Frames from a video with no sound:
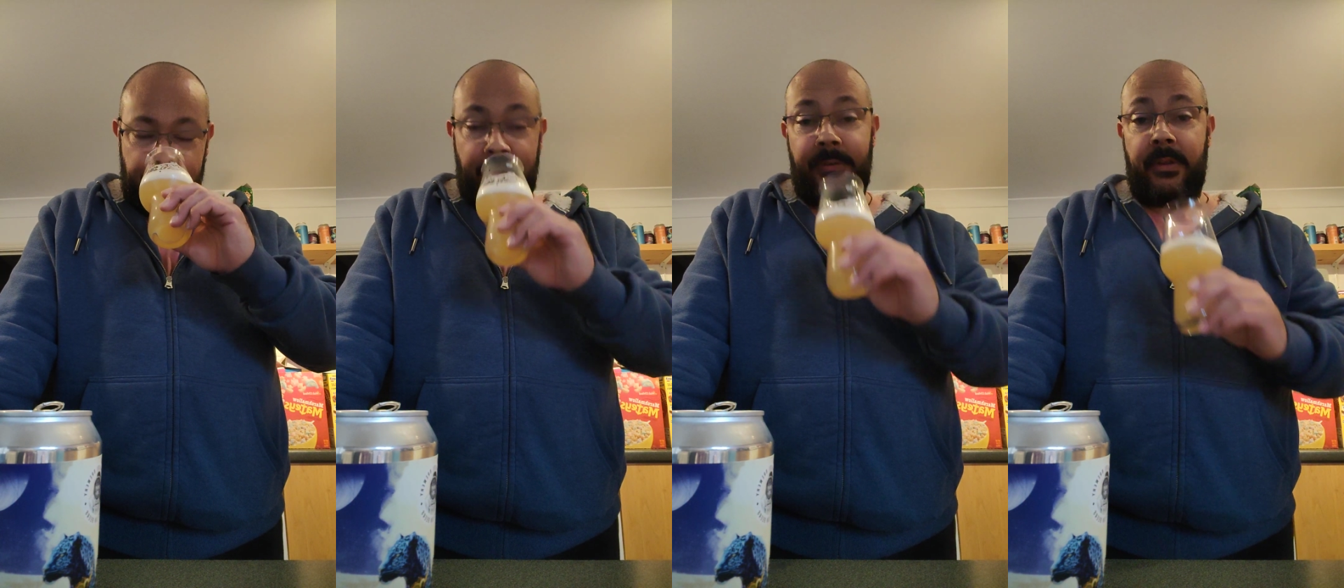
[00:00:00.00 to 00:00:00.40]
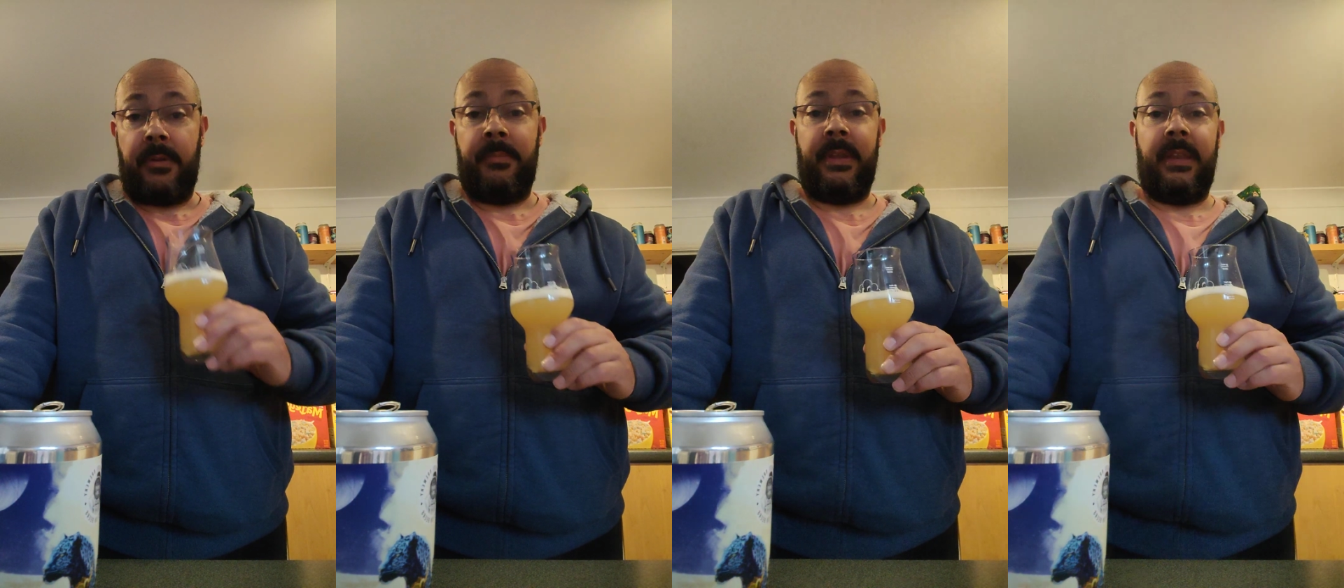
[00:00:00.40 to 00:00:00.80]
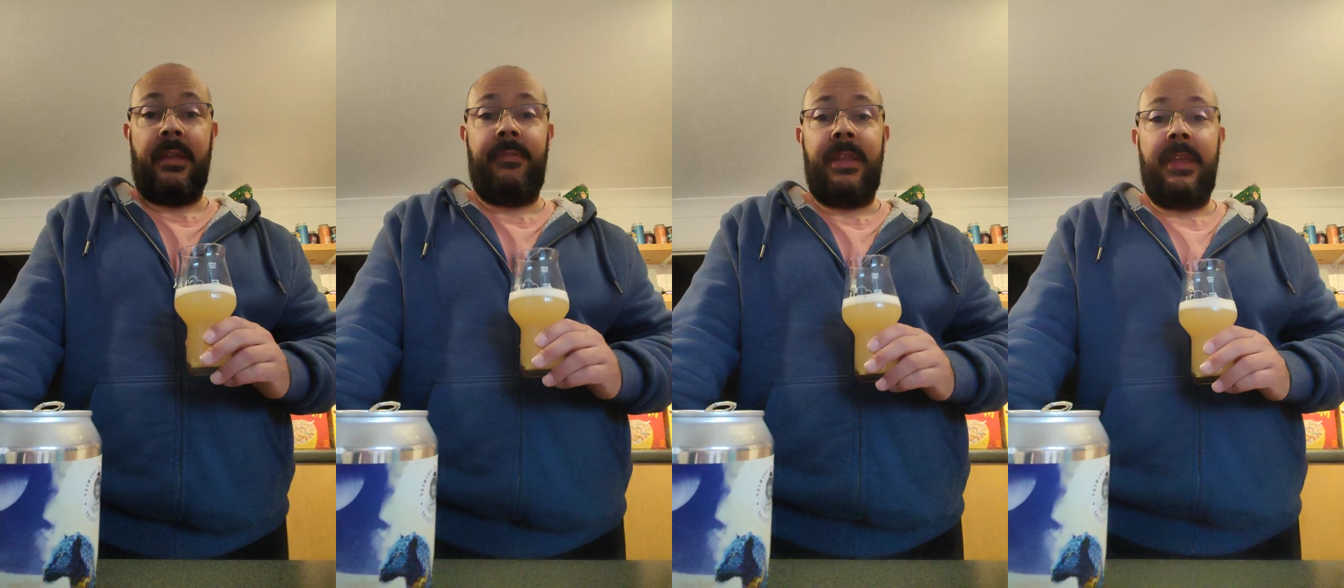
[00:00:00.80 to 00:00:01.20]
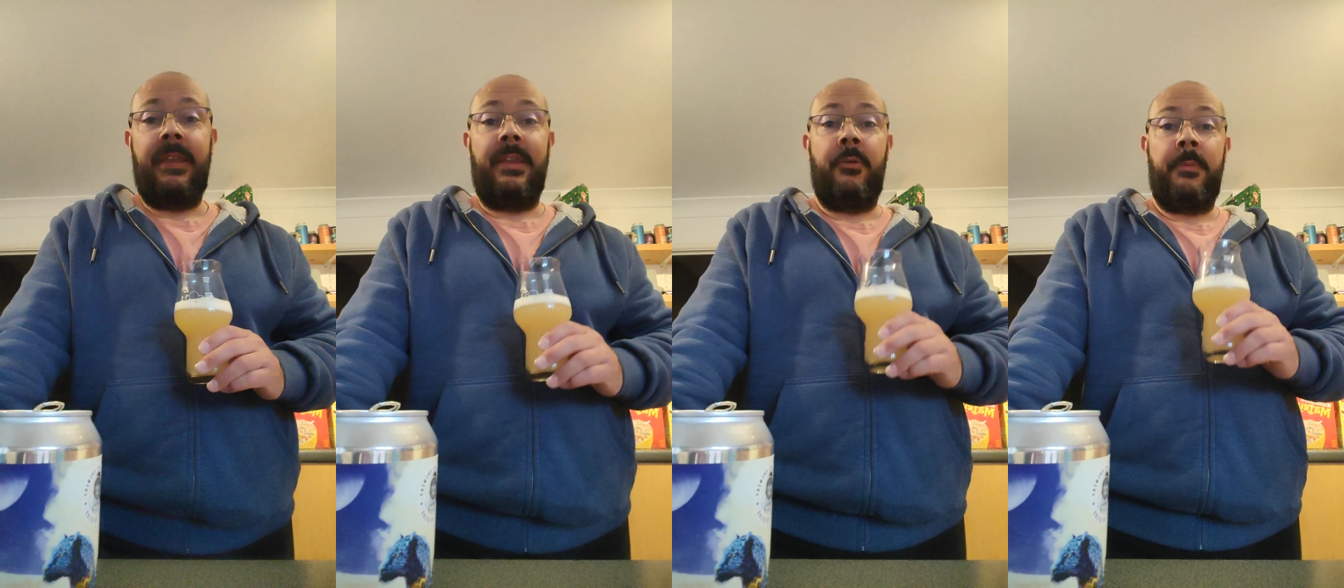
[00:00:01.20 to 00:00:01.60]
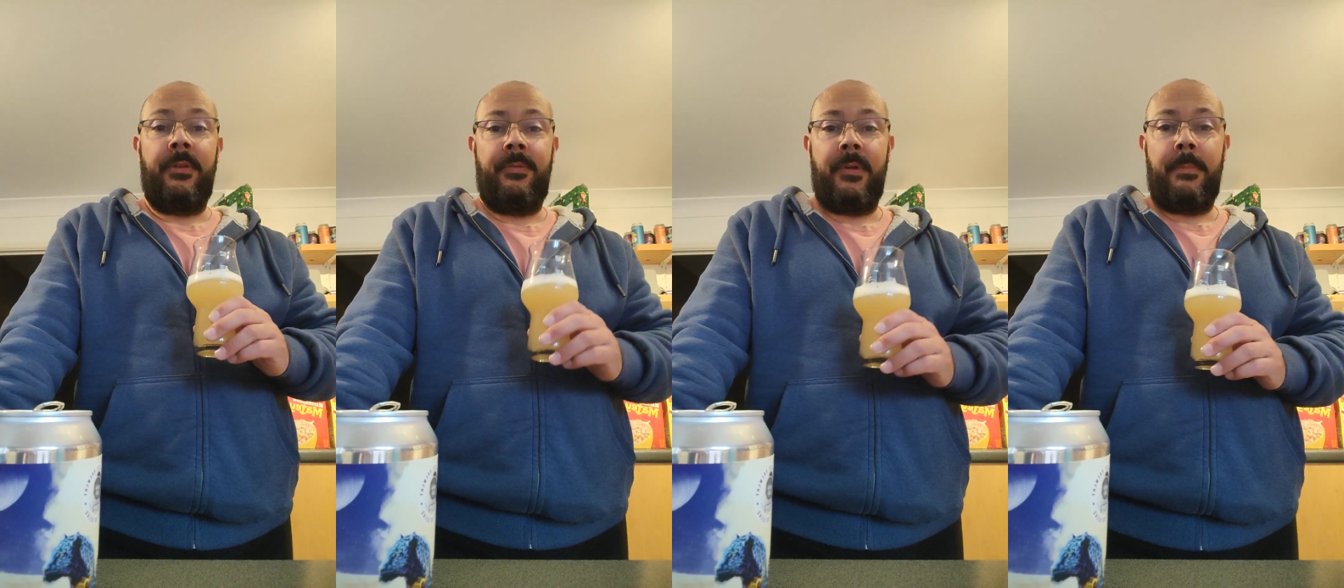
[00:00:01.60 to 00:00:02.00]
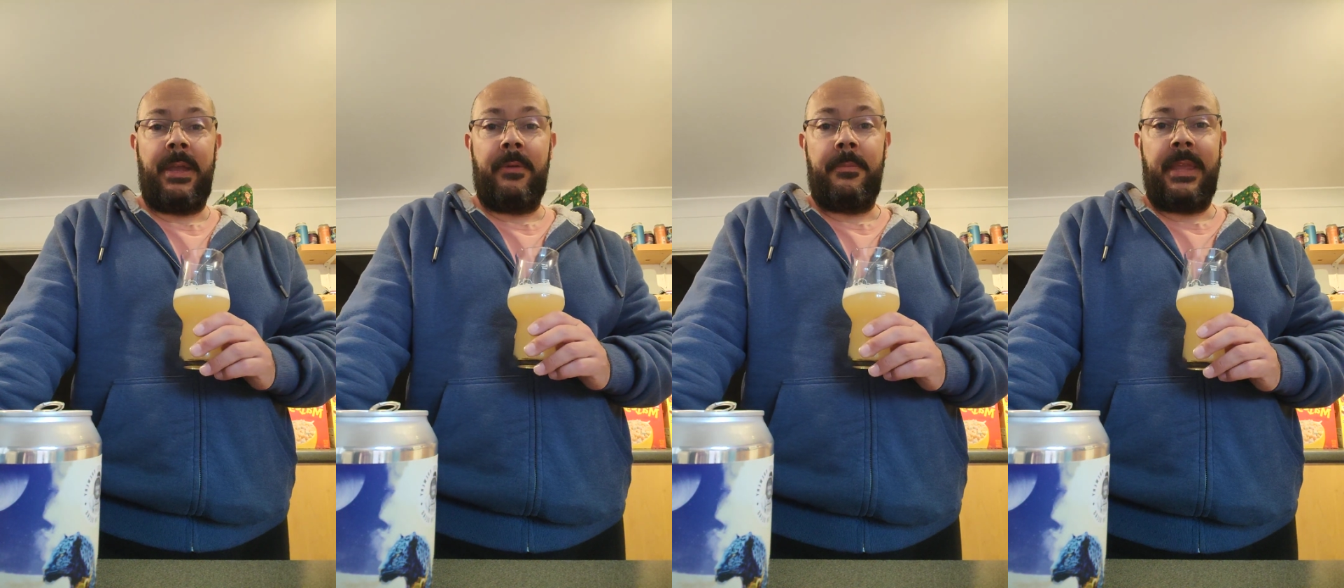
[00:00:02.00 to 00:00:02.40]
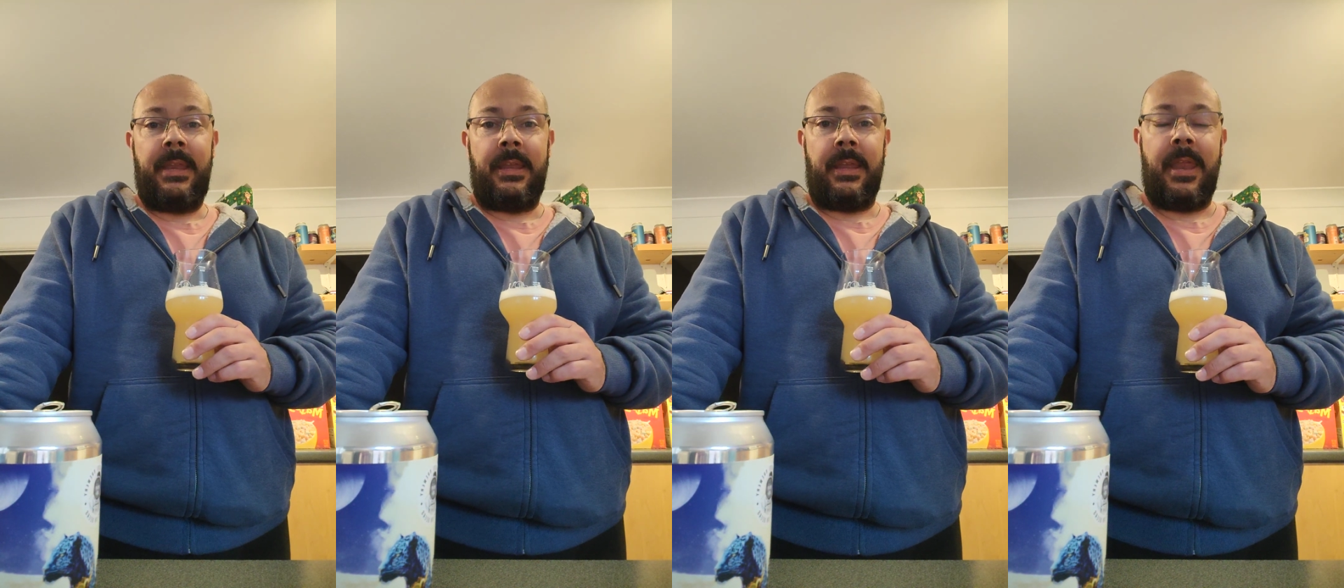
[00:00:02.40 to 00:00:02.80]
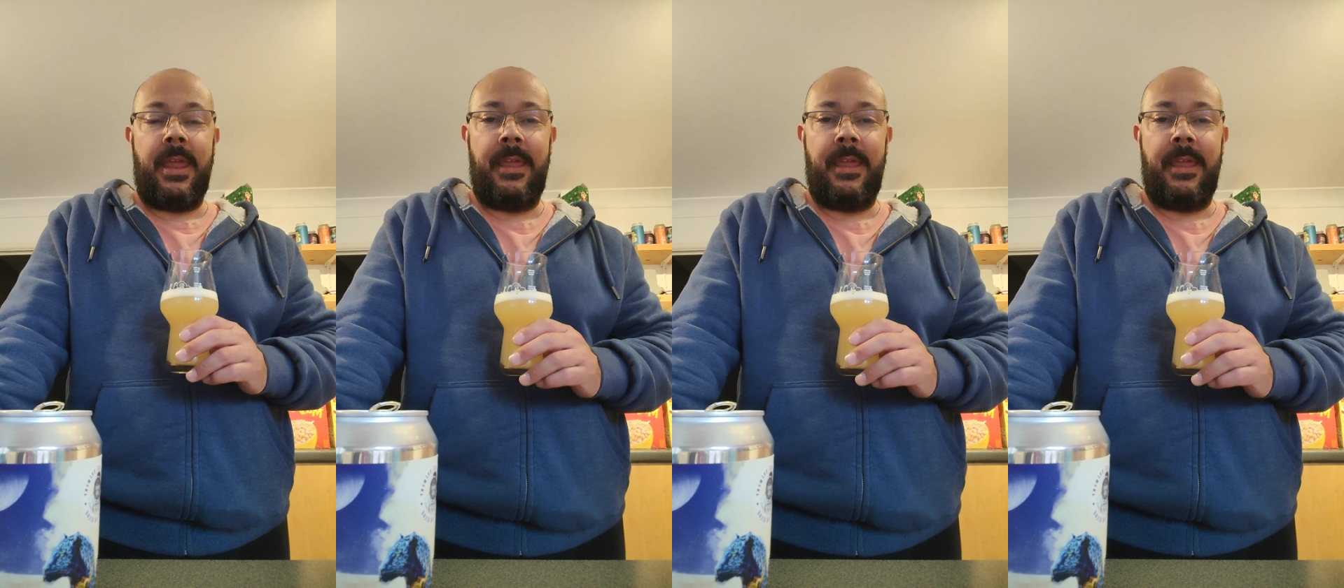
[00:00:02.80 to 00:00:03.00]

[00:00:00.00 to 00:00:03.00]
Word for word: Because I opened it the other day and it almost fell back on my head again.